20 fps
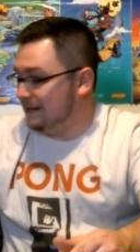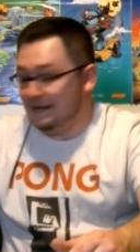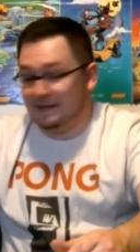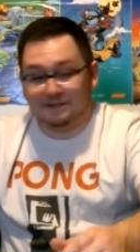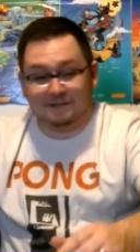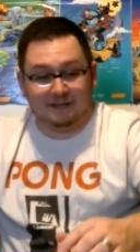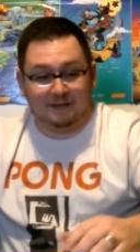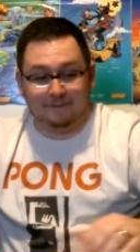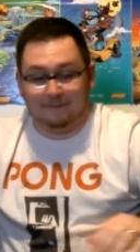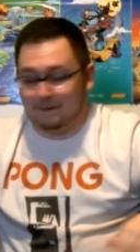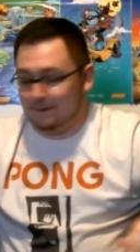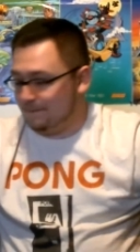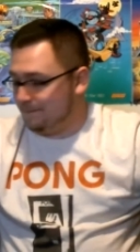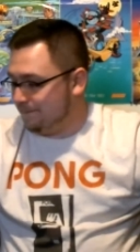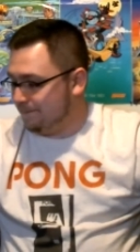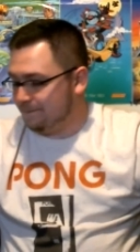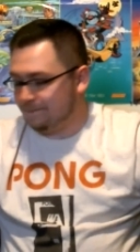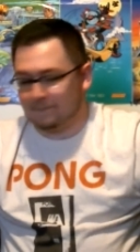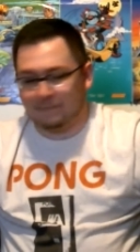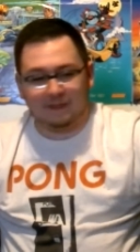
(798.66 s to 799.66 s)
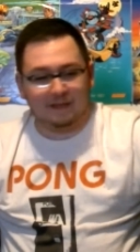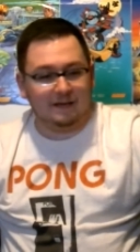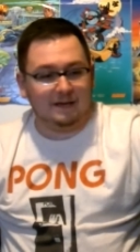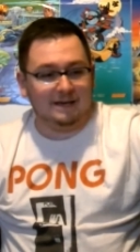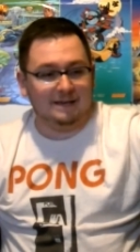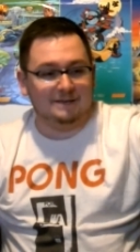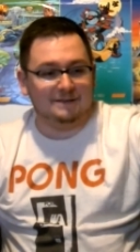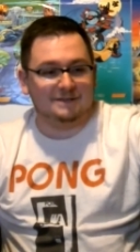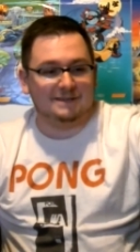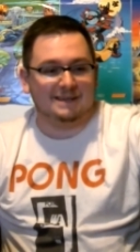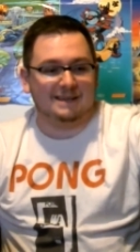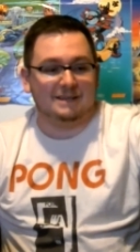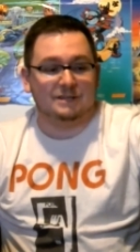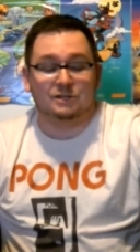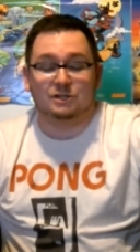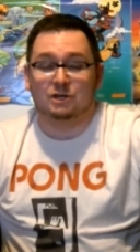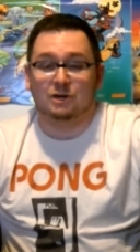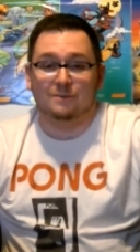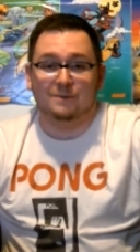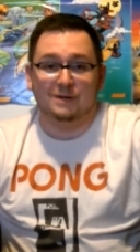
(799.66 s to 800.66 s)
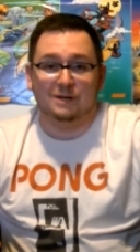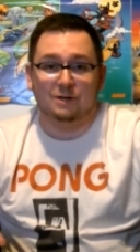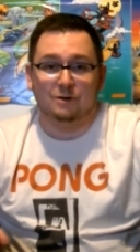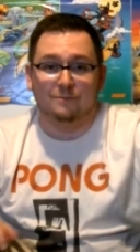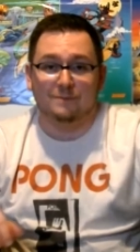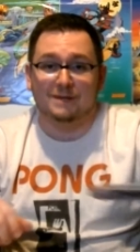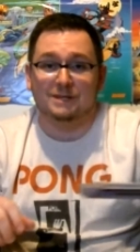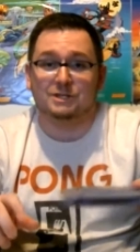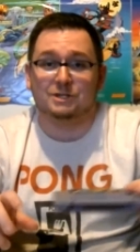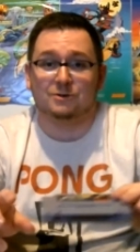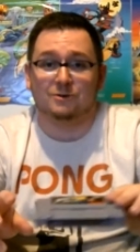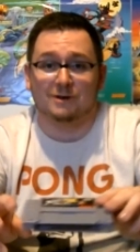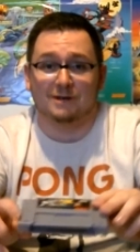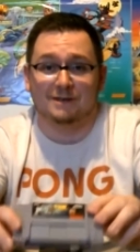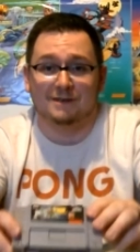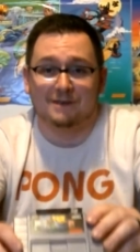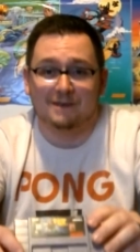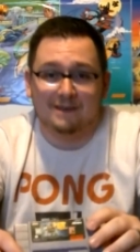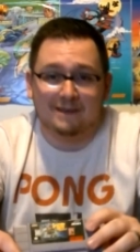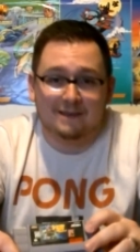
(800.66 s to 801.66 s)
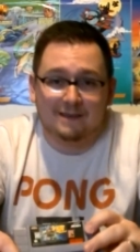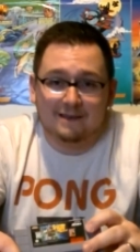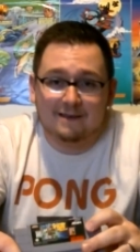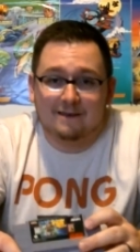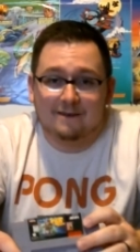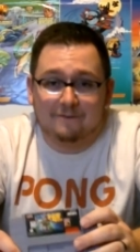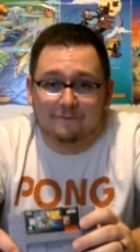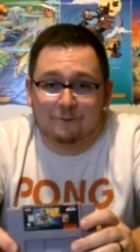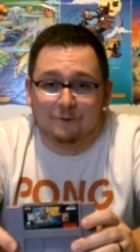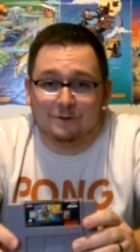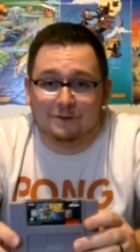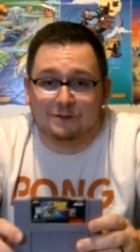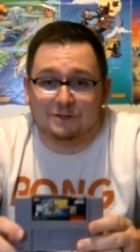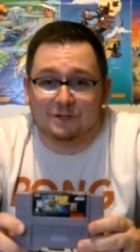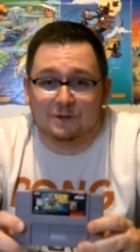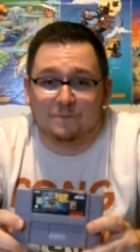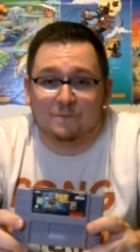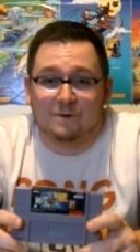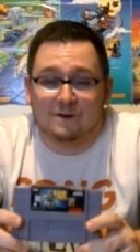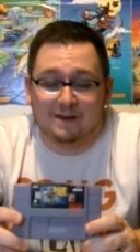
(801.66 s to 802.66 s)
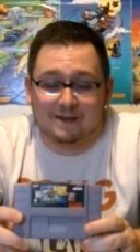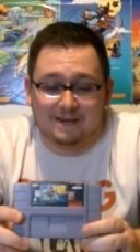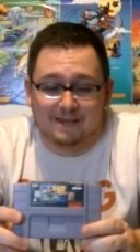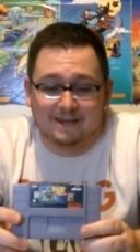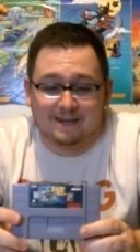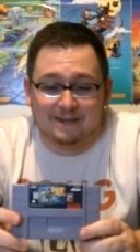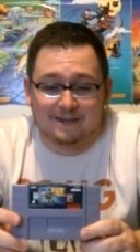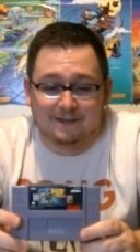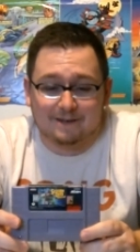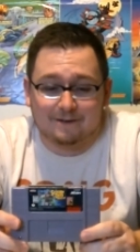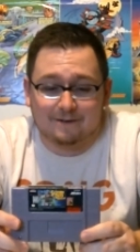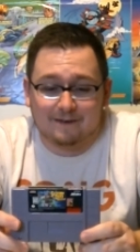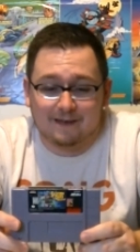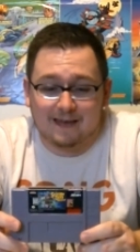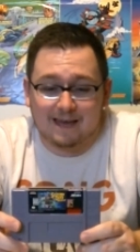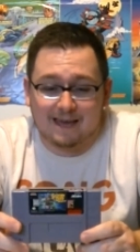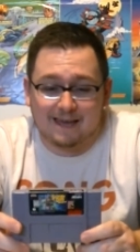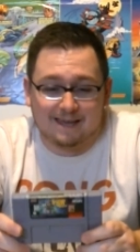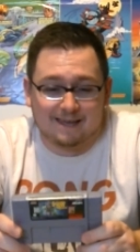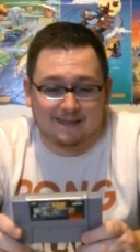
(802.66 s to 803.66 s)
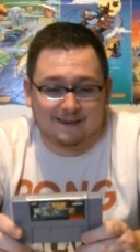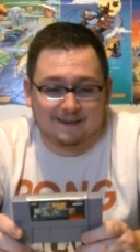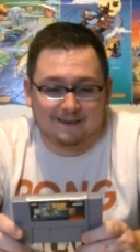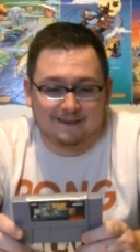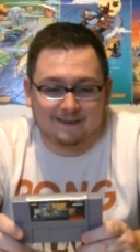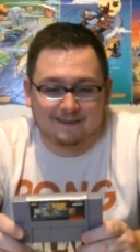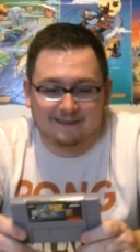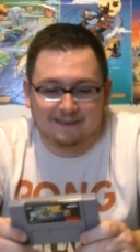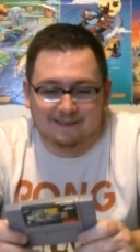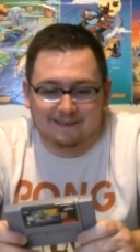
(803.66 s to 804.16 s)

the next game is uh, Scooby Doo Mystery for the Super Nintendo, and